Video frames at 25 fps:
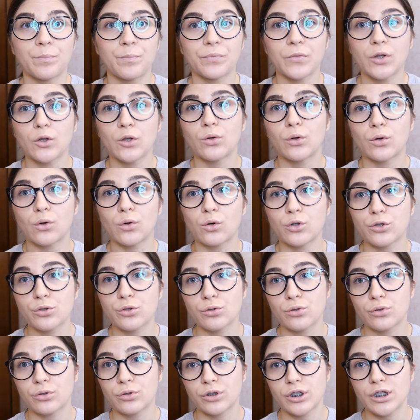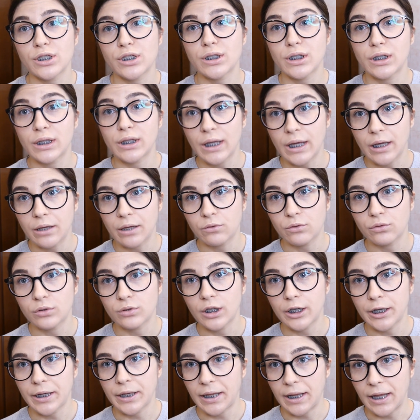your orthodontist gave you
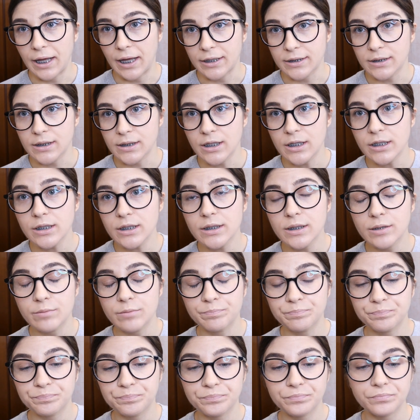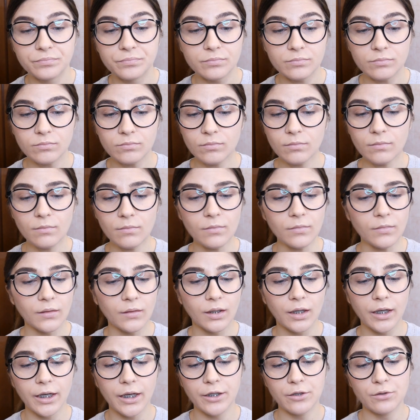the elastics
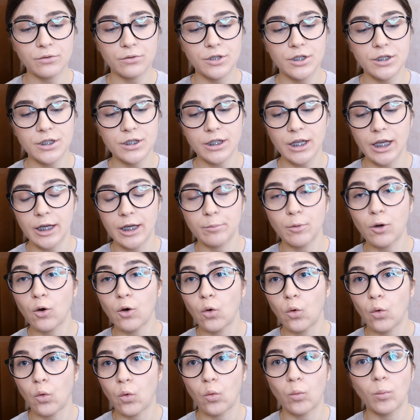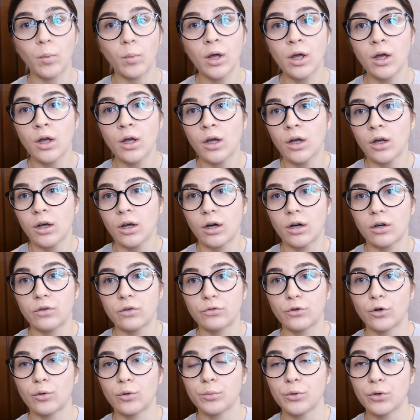and you just came home
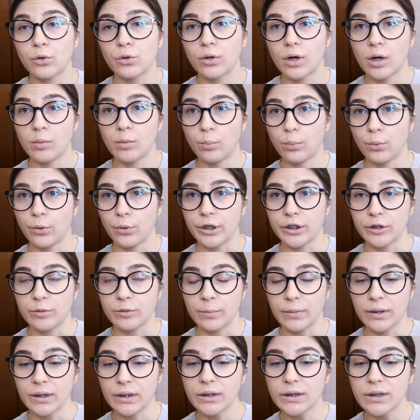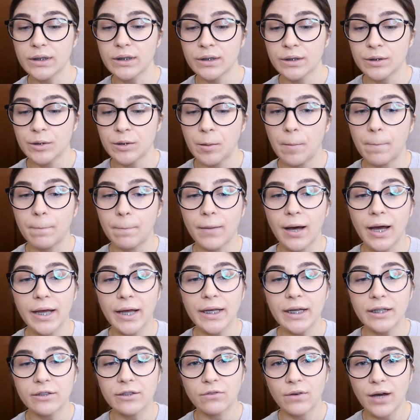from your appointment, my
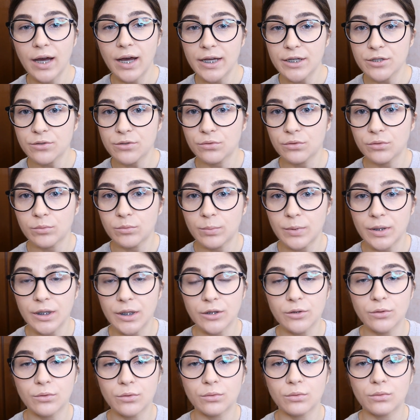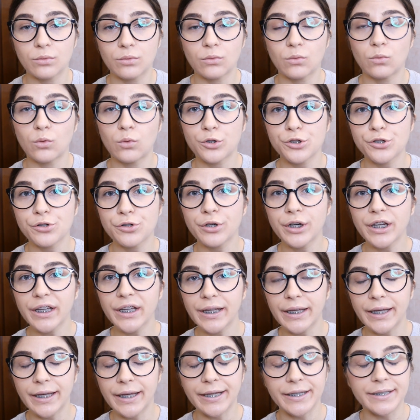advice would be to wash your
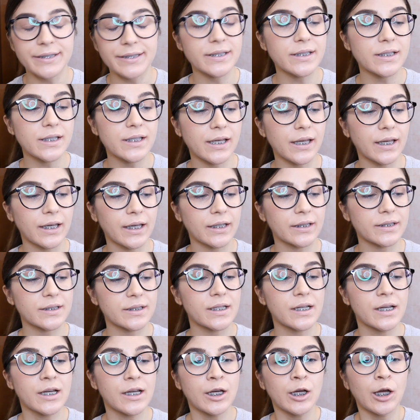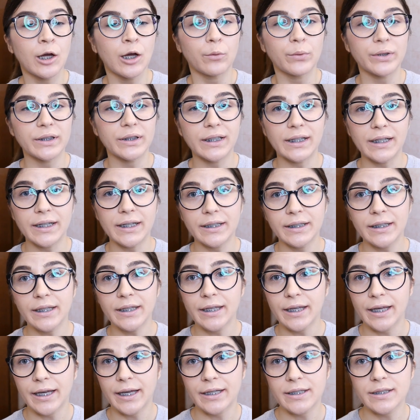hands, and with clean
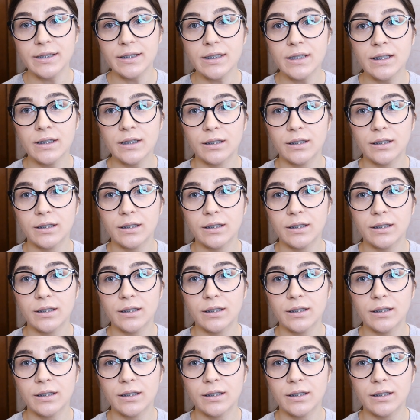hands